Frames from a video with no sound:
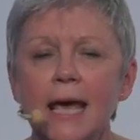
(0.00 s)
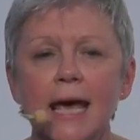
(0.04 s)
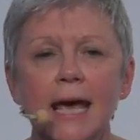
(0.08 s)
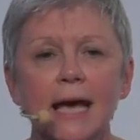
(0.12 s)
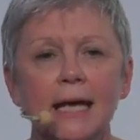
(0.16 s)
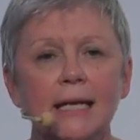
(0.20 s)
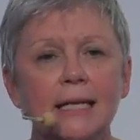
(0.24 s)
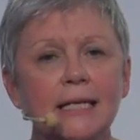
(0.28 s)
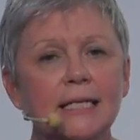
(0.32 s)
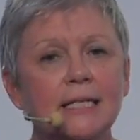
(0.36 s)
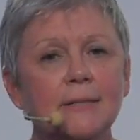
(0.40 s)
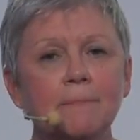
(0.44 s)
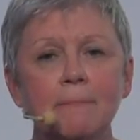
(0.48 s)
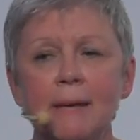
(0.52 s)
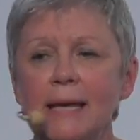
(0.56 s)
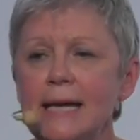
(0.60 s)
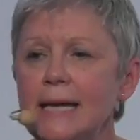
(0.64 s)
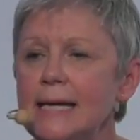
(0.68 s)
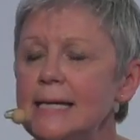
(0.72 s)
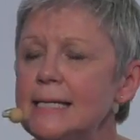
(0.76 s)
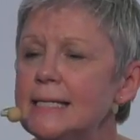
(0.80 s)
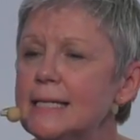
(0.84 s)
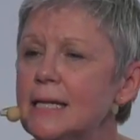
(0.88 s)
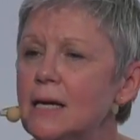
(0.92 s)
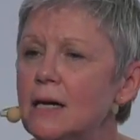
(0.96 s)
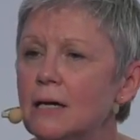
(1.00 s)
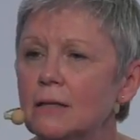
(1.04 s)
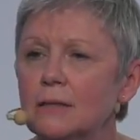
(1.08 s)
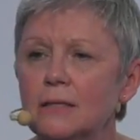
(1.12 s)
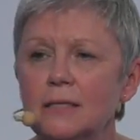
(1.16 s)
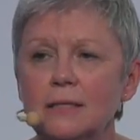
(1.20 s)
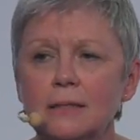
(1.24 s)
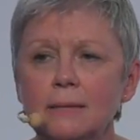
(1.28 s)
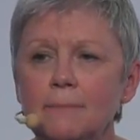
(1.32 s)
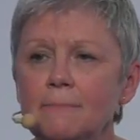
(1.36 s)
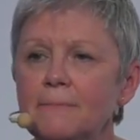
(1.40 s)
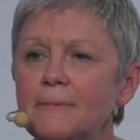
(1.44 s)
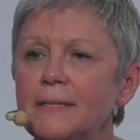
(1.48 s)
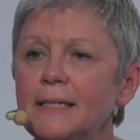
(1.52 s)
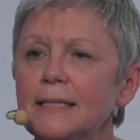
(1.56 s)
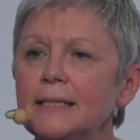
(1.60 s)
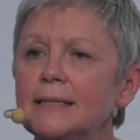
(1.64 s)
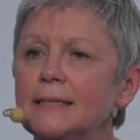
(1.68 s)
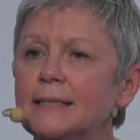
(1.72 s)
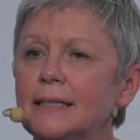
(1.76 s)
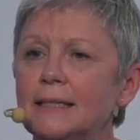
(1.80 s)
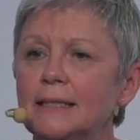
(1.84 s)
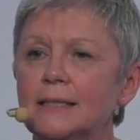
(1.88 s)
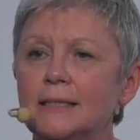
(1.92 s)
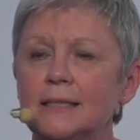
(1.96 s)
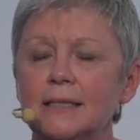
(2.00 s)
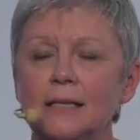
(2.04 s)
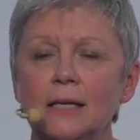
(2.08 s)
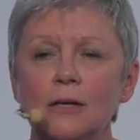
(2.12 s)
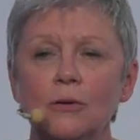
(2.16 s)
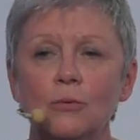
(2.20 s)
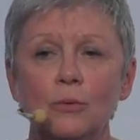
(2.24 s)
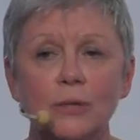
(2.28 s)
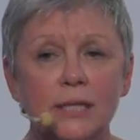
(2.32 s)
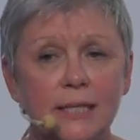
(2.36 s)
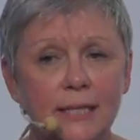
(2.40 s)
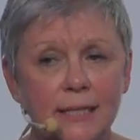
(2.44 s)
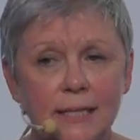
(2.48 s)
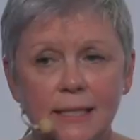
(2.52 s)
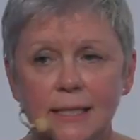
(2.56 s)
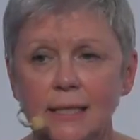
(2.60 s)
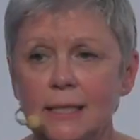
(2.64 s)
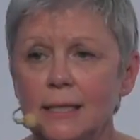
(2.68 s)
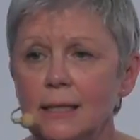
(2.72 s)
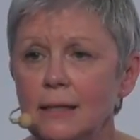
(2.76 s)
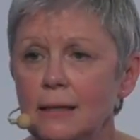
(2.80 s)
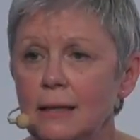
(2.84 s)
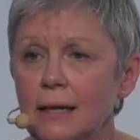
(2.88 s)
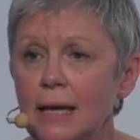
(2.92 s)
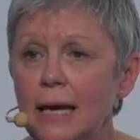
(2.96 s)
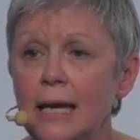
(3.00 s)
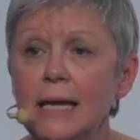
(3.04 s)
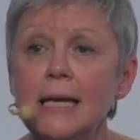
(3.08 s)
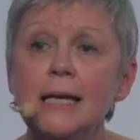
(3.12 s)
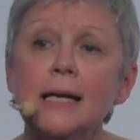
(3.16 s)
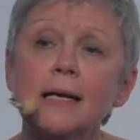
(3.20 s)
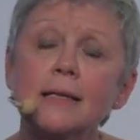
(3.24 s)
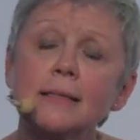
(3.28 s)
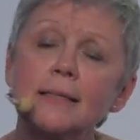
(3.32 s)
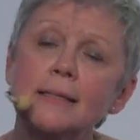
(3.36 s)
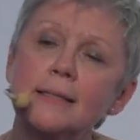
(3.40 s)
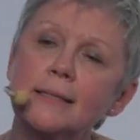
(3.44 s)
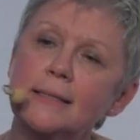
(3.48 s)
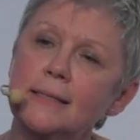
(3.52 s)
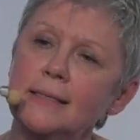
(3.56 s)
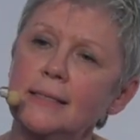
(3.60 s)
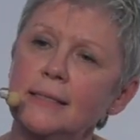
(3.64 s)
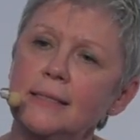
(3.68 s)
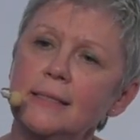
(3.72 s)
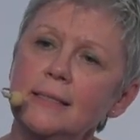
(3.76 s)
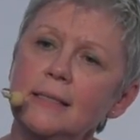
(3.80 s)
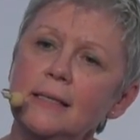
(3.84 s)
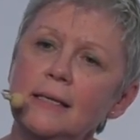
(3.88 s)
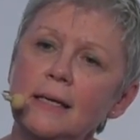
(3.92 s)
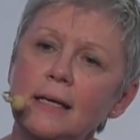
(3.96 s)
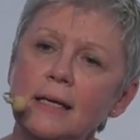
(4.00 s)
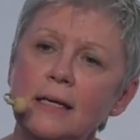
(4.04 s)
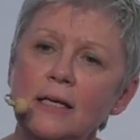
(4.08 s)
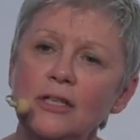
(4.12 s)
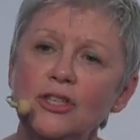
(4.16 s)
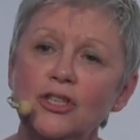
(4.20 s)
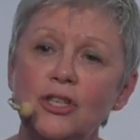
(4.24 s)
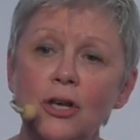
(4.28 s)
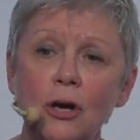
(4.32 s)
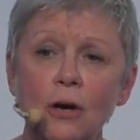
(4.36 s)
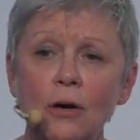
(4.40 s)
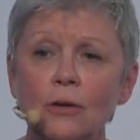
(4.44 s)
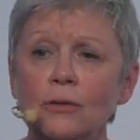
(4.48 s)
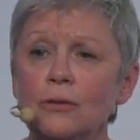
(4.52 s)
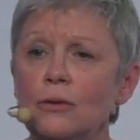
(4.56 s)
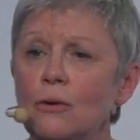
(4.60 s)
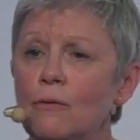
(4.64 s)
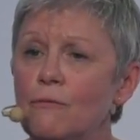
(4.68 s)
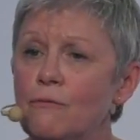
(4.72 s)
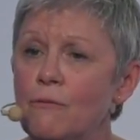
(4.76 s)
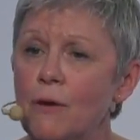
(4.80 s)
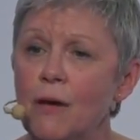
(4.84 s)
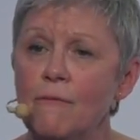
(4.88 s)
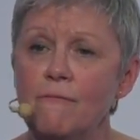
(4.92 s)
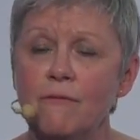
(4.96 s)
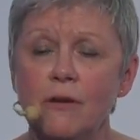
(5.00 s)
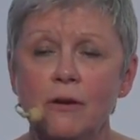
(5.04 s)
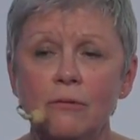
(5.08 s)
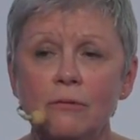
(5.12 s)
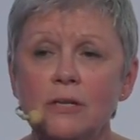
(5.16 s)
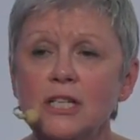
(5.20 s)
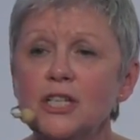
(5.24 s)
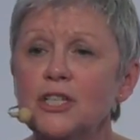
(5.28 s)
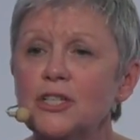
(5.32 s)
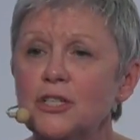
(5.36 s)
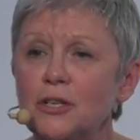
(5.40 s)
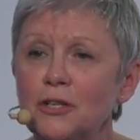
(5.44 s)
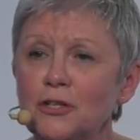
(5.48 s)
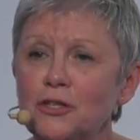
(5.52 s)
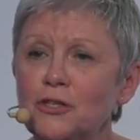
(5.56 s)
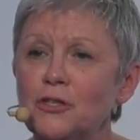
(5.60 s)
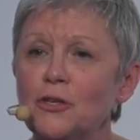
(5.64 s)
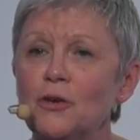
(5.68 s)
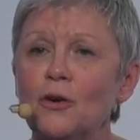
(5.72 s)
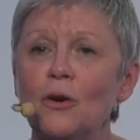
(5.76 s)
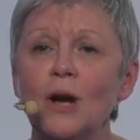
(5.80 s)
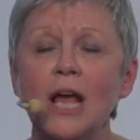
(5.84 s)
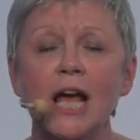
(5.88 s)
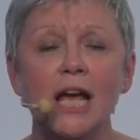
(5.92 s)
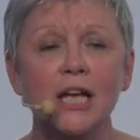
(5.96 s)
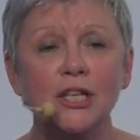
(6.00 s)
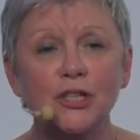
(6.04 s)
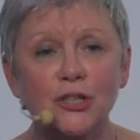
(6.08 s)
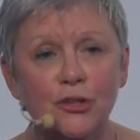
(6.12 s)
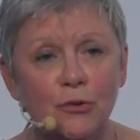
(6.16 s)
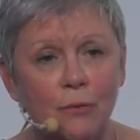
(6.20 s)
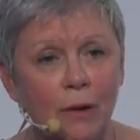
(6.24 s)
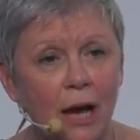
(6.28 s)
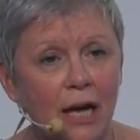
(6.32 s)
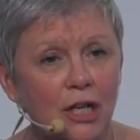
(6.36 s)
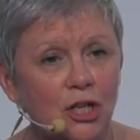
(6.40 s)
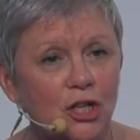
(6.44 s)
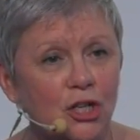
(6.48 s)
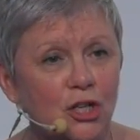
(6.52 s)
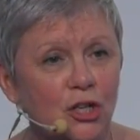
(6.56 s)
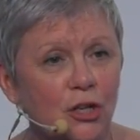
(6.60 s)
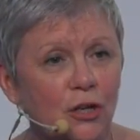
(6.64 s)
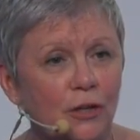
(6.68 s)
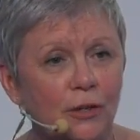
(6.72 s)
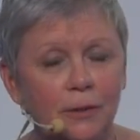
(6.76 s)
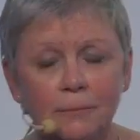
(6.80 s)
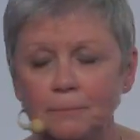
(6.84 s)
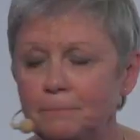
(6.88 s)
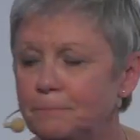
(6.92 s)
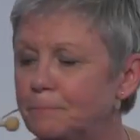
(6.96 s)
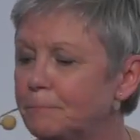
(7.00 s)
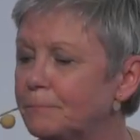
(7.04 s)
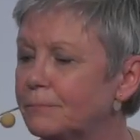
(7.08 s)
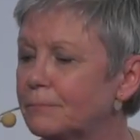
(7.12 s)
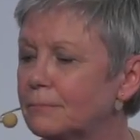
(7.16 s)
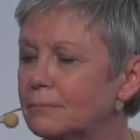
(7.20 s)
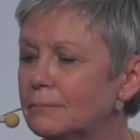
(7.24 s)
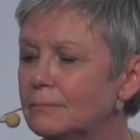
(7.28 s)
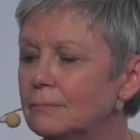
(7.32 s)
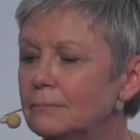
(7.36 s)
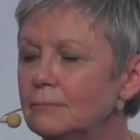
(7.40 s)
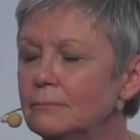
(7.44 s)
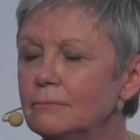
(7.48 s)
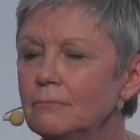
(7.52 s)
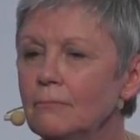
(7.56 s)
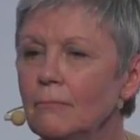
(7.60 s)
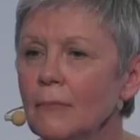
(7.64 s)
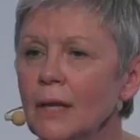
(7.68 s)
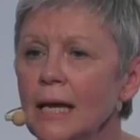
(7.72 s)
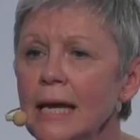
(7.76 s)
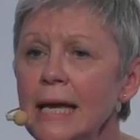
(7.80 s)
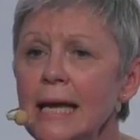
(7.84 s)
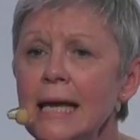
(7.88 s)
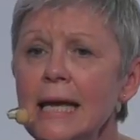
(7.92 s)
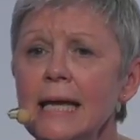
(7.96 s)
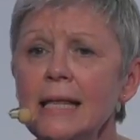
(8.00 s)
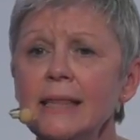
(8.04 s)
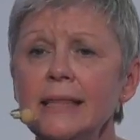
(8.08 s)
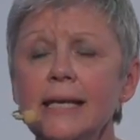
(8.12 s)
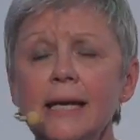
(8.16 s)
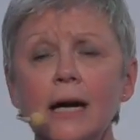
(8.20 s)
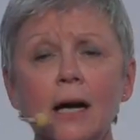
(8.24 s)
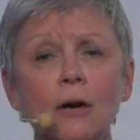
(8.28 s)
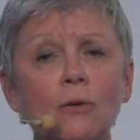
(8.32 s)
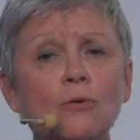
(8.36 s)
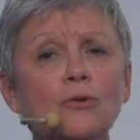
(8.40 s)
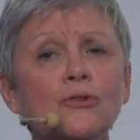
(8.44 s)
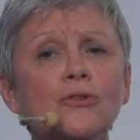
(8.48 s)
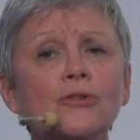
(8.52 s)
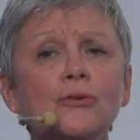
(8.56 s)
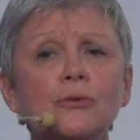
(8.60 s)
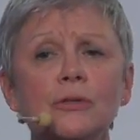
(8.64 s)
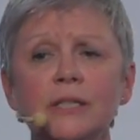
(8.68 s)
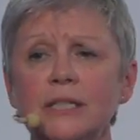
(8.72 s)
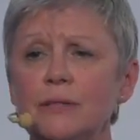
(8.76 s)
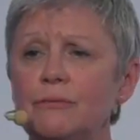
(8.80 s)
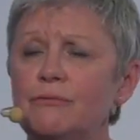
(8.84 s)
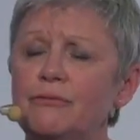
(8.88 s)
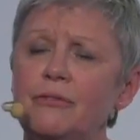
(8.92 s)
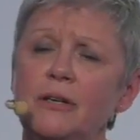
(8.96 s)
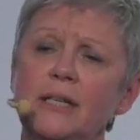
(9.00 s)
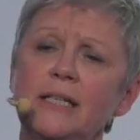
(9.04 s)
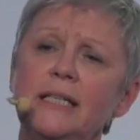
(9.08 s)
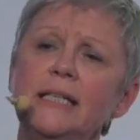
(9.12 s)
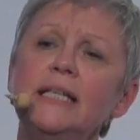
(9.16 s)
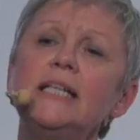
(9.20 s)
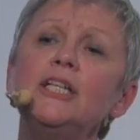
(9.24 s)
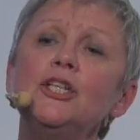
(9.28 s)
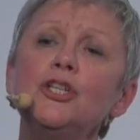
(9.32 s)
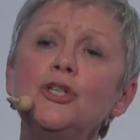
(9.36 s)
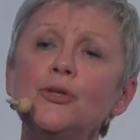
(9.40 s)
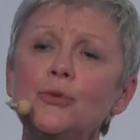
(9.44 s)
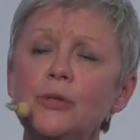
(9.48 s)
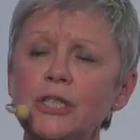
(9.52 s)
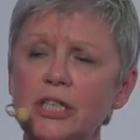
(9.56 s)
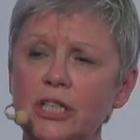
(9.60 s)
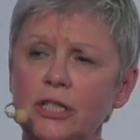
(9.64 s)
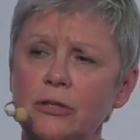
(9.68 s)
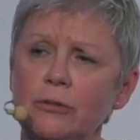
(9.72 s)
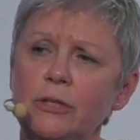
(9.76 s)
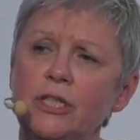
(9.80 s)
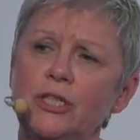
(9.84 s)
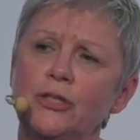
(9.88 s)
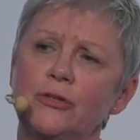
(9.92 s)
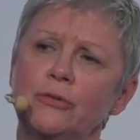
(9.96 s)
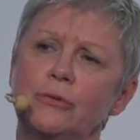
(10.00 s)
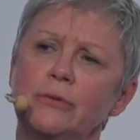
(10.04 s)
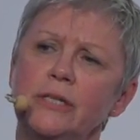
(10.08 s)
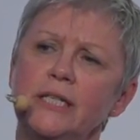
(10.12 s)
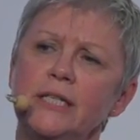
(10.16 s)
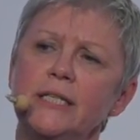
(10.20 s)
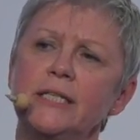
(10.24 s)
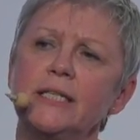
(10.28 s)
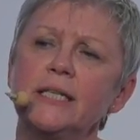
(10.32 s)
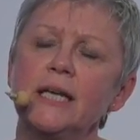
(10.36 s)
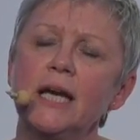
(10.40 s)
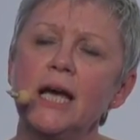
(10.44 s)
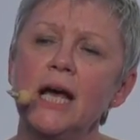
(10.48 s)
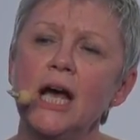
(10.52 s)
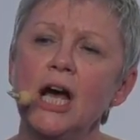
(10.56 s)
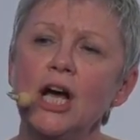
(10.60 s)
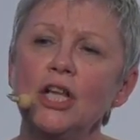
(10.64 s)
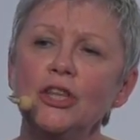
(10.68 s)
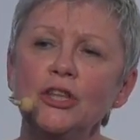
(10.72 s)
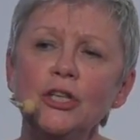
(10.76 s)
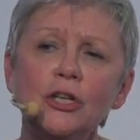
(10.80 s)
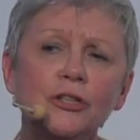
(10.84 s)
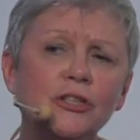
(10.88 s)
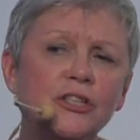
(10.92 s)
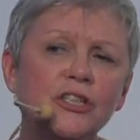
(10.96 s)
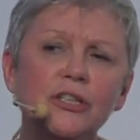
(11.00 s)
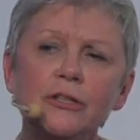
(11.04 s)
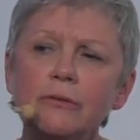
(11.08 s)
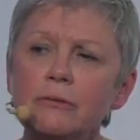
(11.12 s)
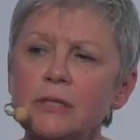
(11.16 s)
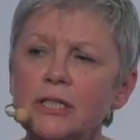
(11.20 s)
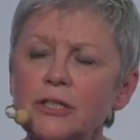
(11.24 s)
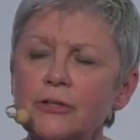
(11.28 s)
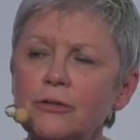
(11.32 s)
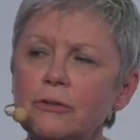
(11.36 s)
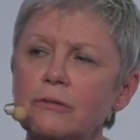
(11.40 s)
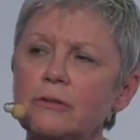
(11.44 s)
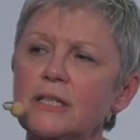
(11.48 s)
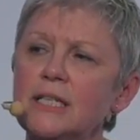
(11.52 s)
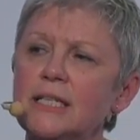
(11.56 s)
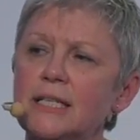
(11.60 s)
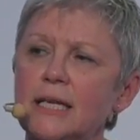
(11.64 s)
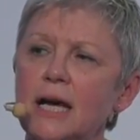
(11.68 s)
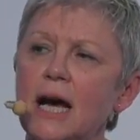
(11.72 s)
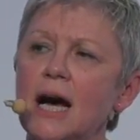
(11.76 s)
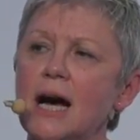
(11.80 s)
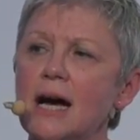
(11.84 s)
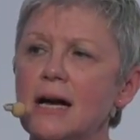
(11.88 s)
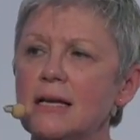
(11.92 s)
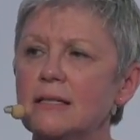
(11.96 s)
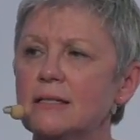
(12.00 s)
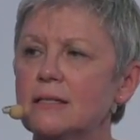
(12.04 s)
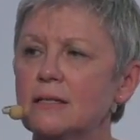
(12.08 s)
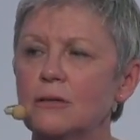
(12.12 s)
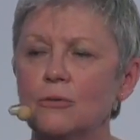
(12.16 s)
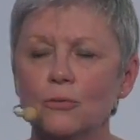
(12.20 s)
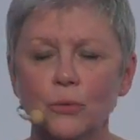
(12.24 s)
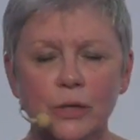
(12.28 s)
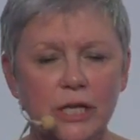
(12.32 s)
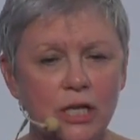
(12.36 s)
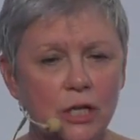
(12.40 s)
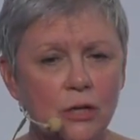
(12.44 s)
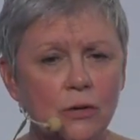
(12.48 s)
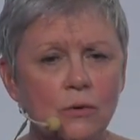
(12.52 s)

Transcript: and it's based on something that we see and not see, done of very subtle interaction. They are also defining new territories, not territories as we